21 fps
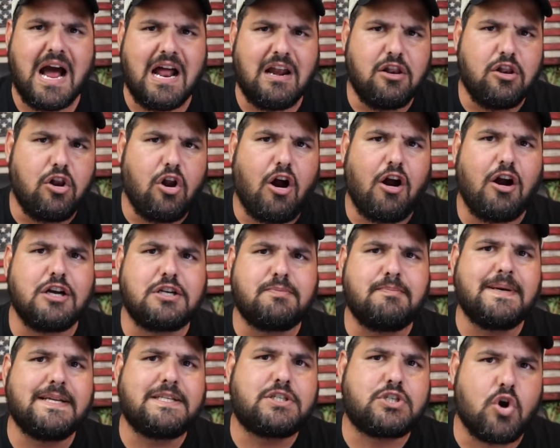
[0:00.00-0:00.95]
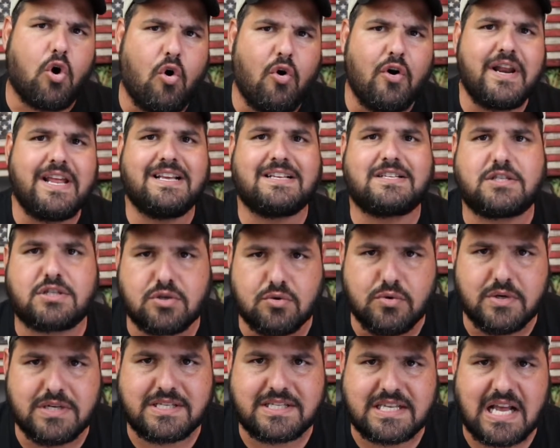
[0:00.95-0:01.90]
a large majority is
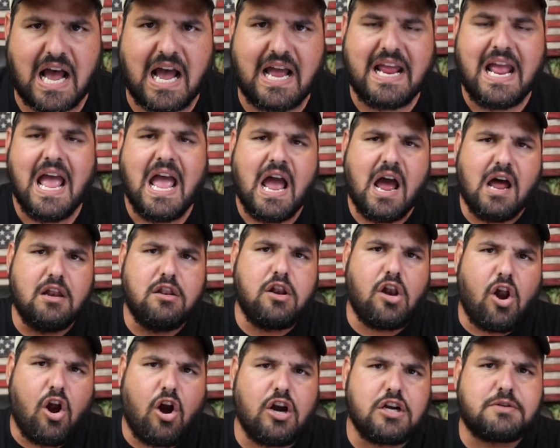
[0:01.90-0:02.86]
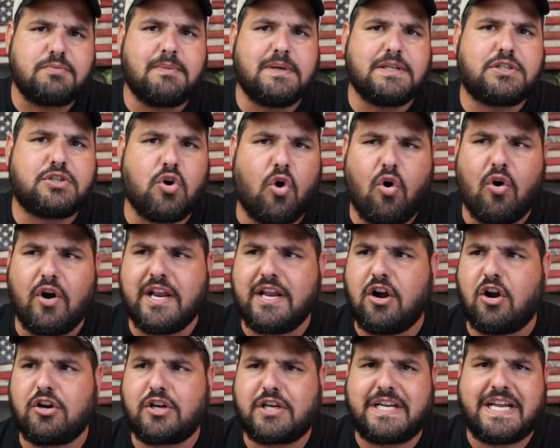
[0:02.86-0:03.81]
suicide, a large majority
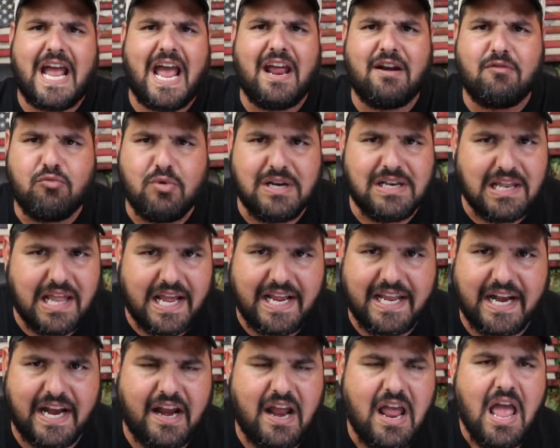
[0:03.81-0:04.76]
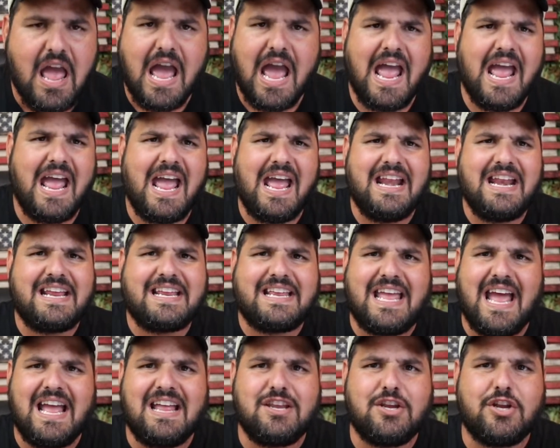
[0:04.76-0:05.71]
are gang-related. And
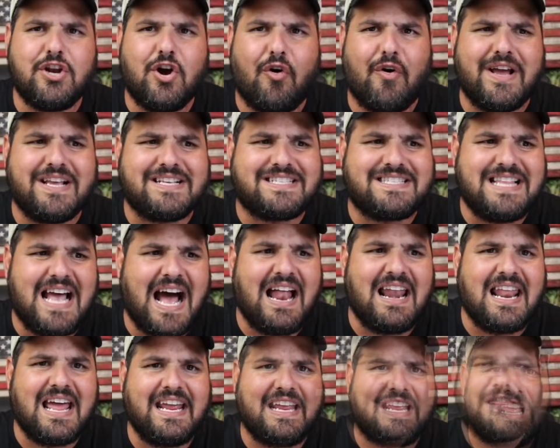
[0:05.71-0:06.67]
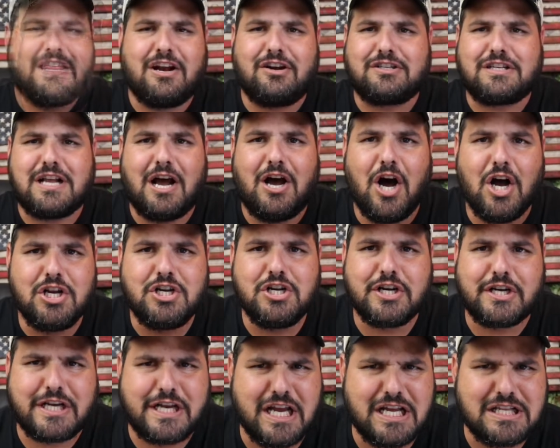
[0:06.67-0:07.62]
again, you know, it's not like there's
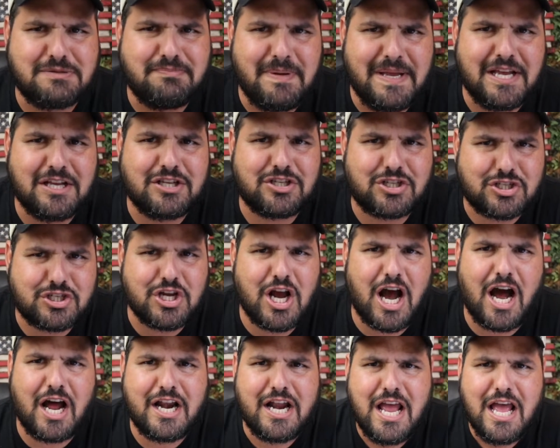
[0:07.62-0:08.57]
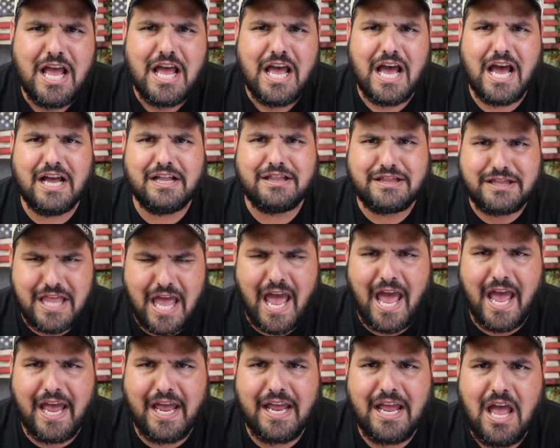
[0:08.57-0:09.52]
100 kids being shot a
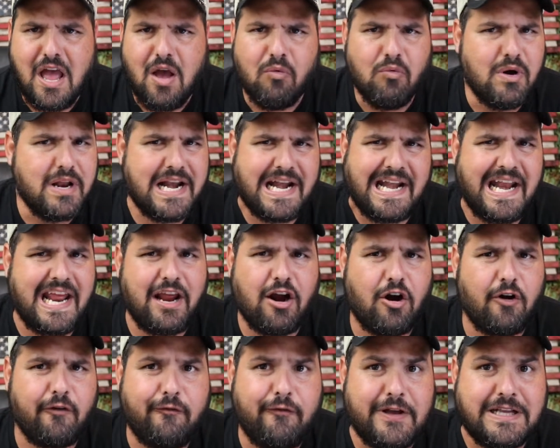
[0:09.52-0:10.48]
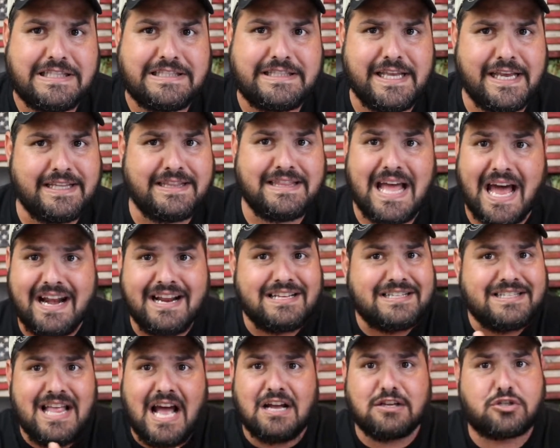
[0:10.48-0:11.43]
day with an AR-15. That
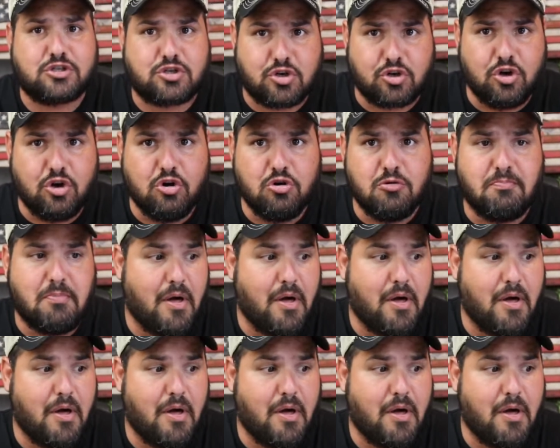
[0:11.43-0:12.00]
is not true,